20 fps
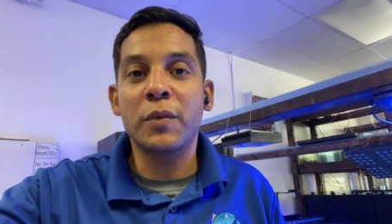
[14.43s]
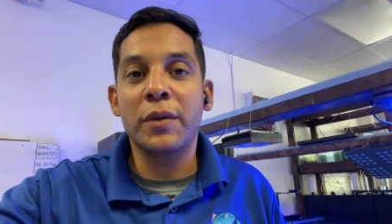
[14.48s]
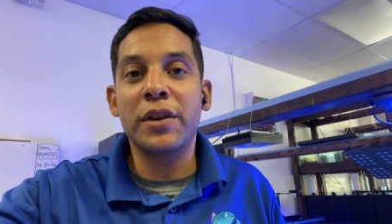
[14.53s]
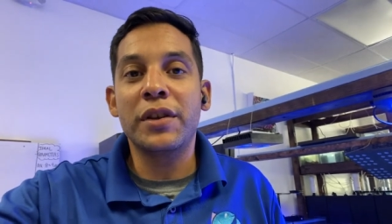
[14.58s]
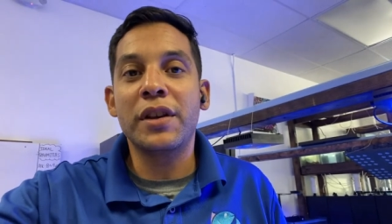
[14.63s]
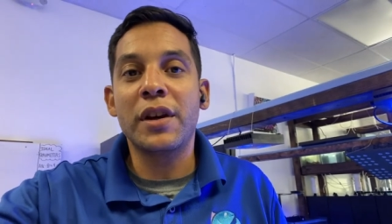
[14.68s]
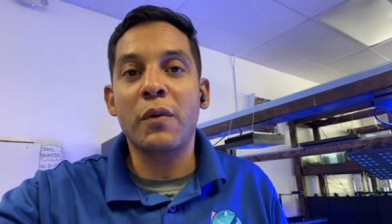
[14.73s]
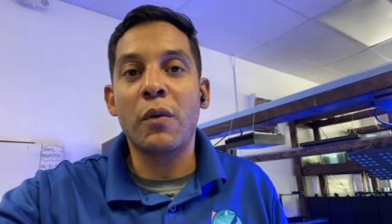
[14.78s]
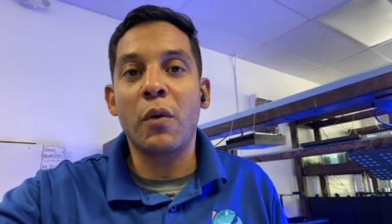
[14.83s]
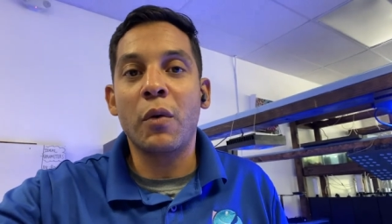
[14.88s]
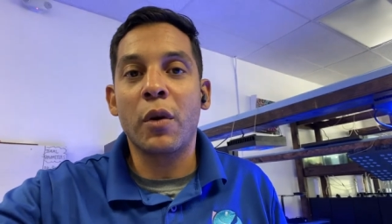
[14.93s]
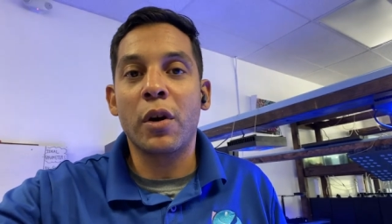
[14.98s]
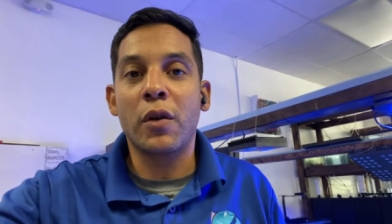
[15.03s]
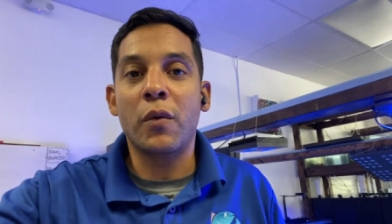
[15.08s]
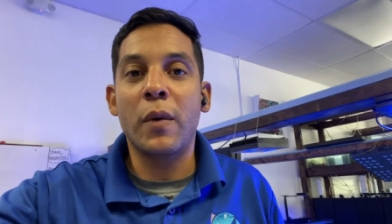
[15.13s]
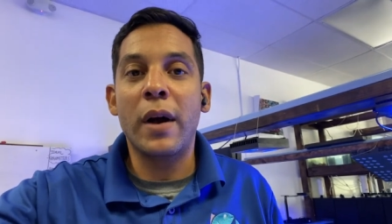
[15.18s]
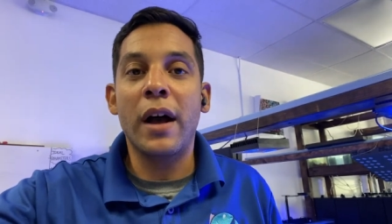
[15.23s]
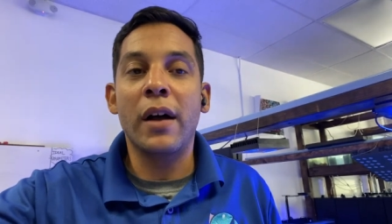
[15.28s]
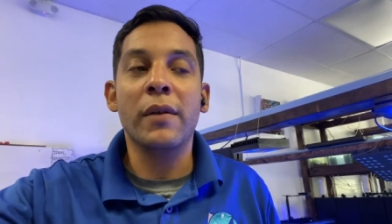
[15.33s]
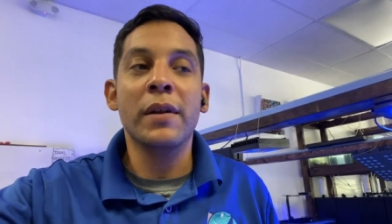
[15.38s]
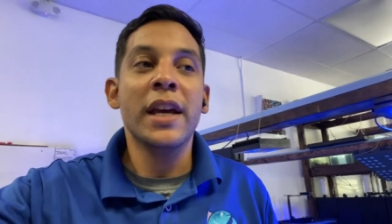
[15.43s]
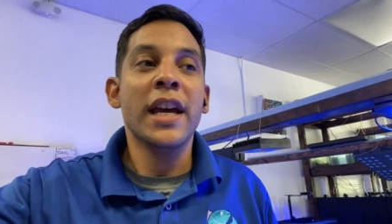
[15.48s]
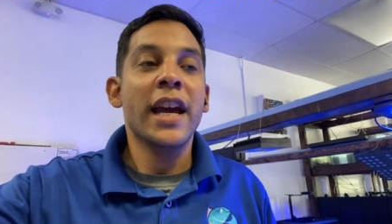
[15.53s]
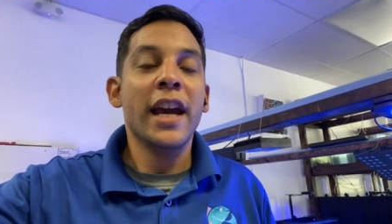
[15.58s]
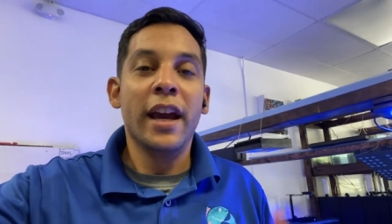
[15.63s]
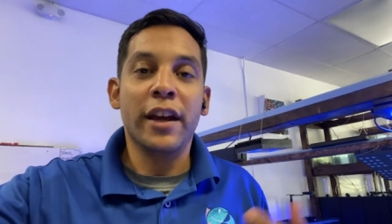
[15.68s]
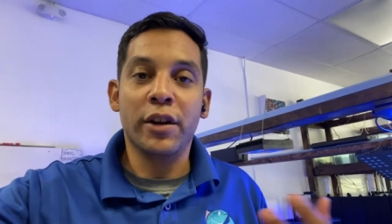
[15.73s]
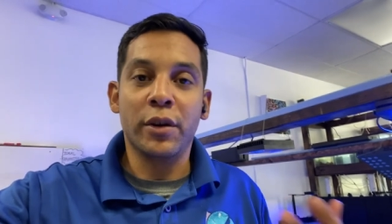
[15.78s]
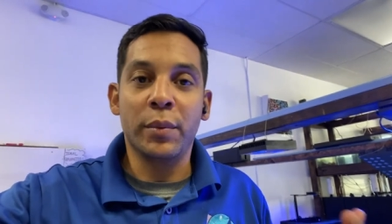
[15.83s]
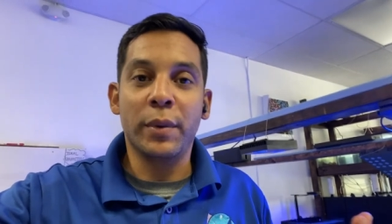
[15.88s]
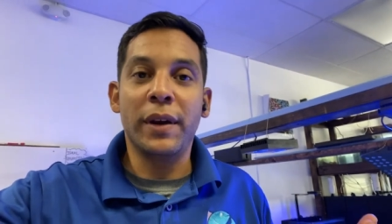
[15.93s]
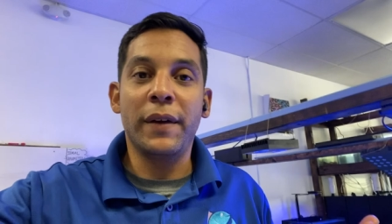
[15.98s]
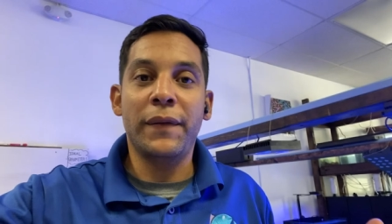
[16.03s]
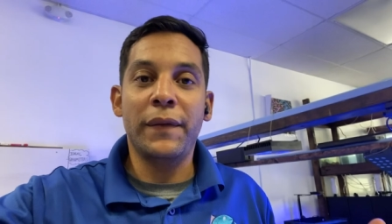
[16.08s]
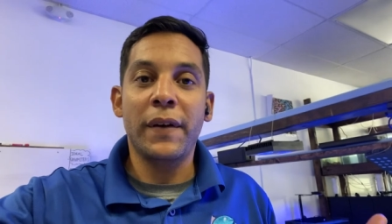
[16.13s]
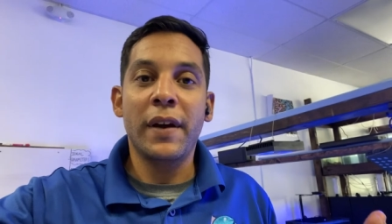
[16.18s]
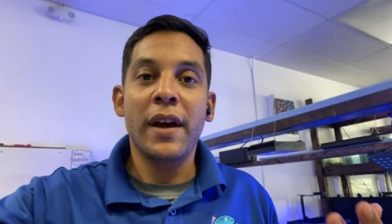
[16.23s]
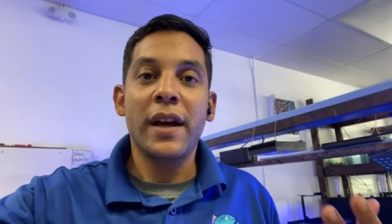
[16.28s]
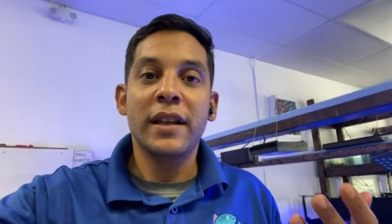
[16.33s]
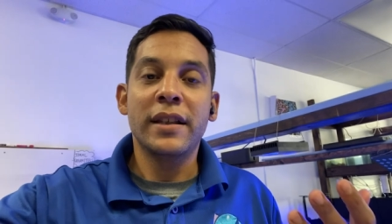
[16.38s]
What do you think will work well in a reef
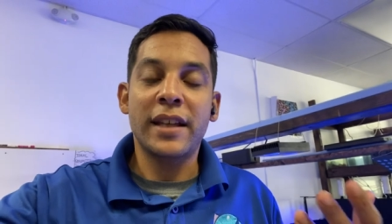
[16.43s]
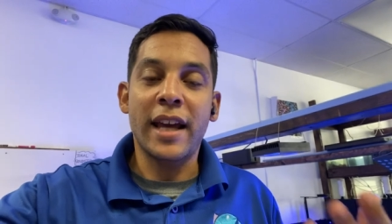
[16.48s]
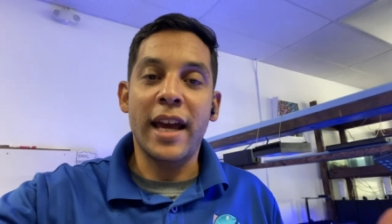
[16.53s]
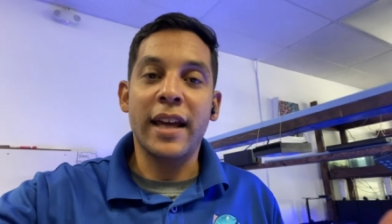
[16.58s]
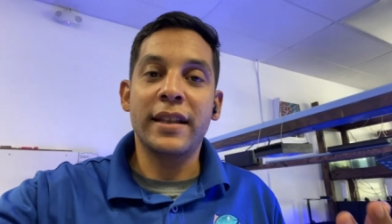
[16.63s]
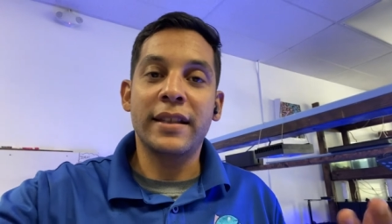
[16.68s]
tank